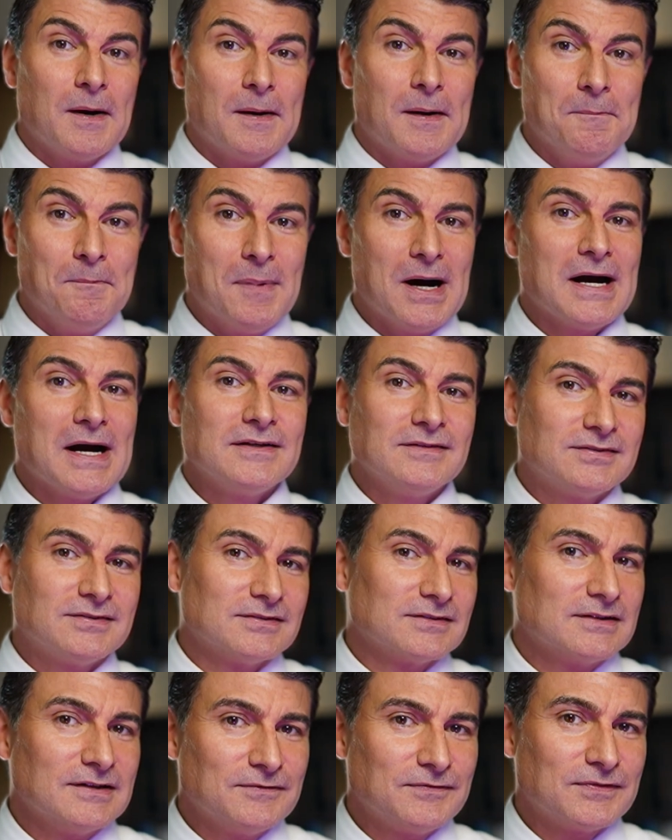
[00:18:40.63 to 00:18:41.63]
My
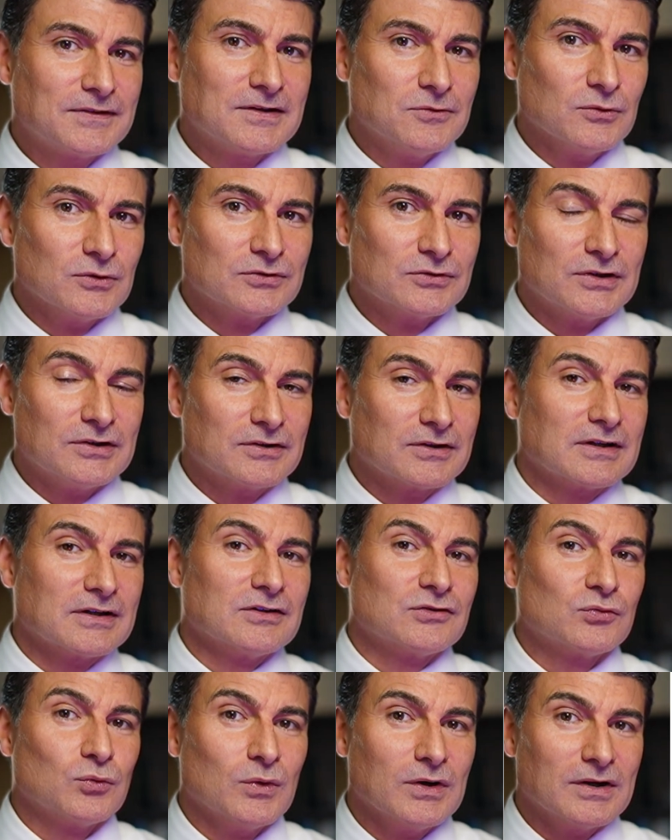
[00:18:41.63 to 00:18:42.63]
significant result
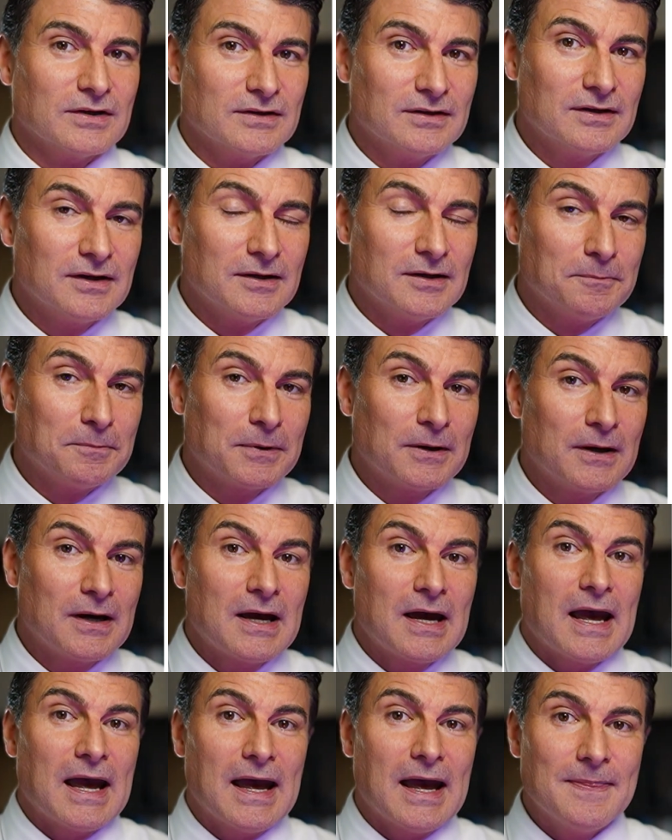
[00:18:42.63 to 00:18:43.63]
gets written up,
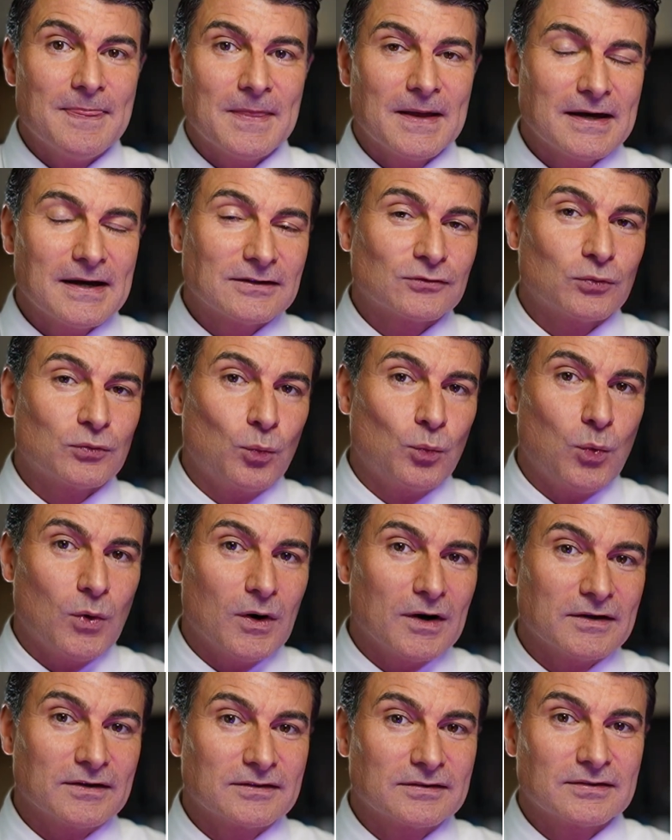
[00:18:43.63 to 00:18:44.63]
and that's
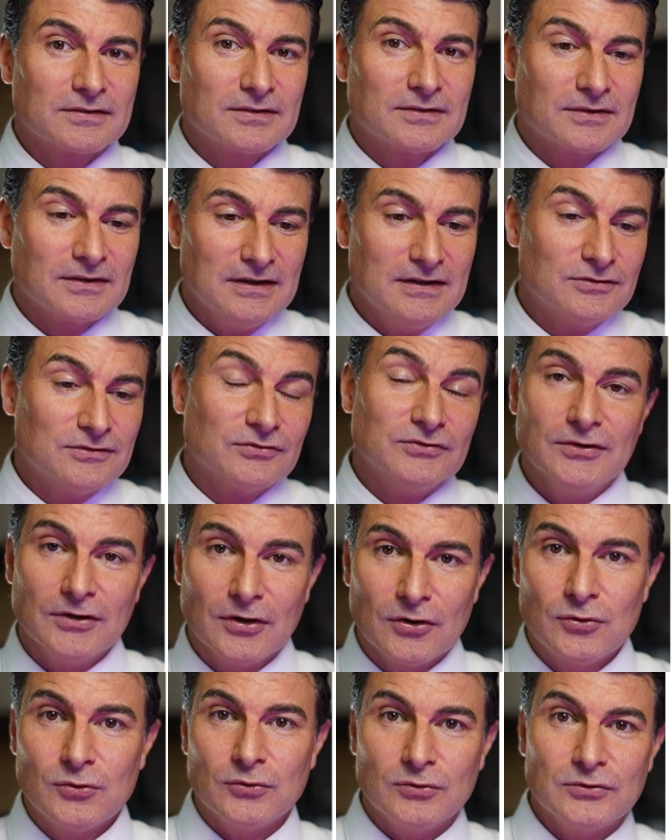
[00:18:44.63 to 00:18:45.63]
what is
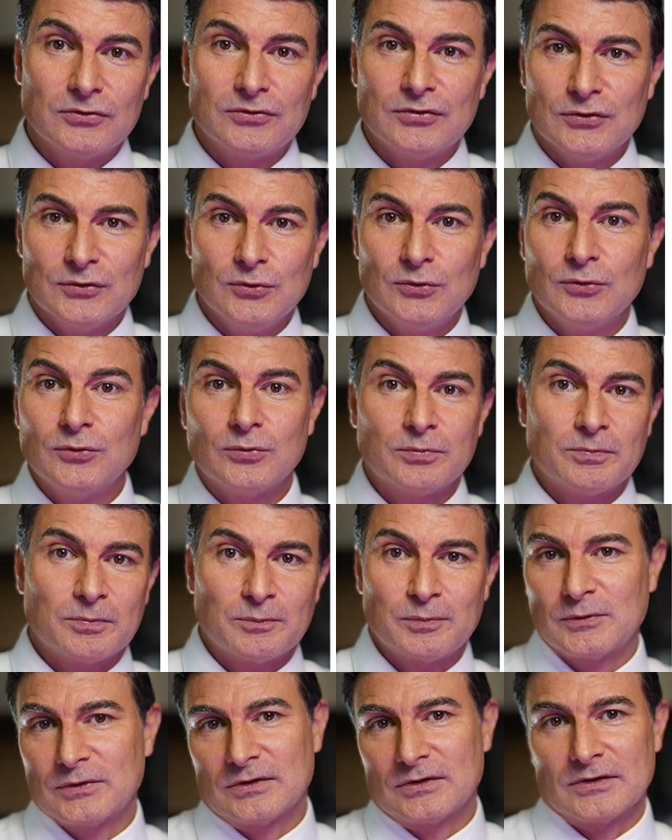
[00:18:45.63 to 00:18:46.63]
known to
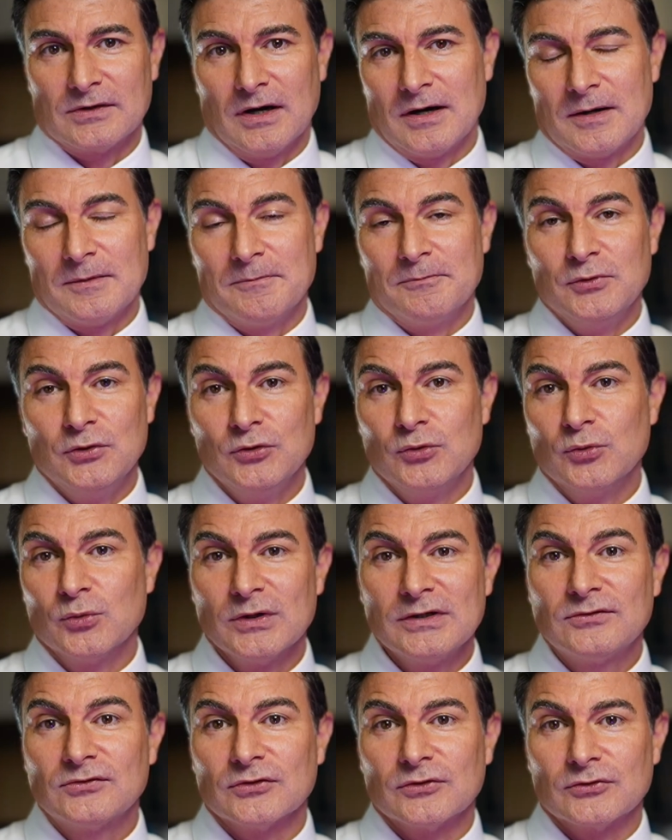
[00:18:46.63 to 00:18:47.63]
new
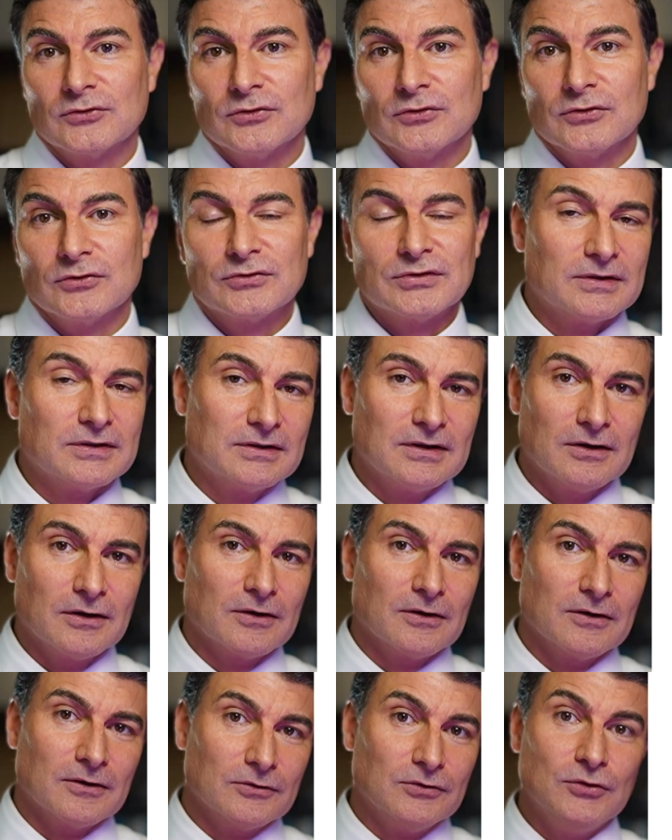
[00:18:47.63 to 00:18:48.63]
researchers
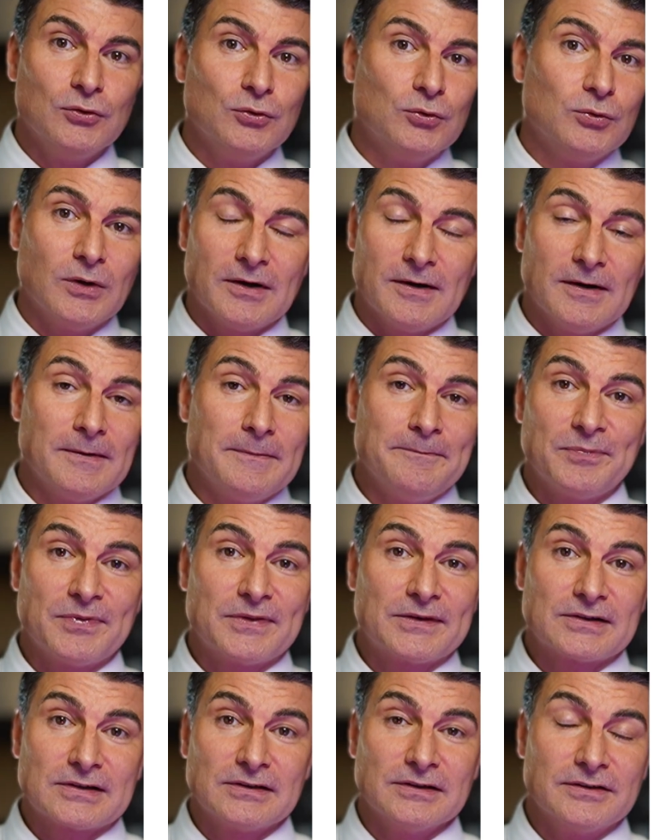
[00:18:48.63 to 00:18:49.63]
or new
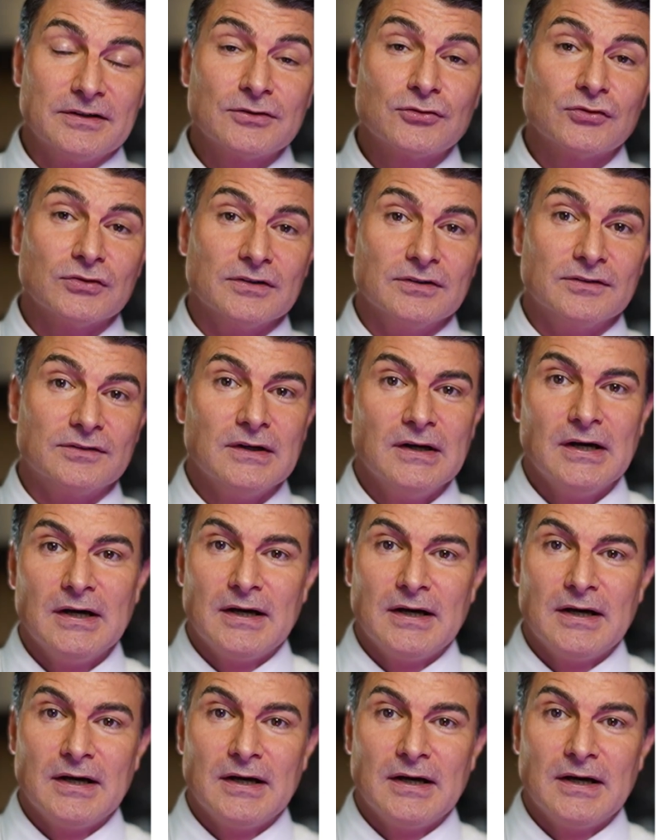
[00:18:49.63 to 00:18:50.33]
clinicians.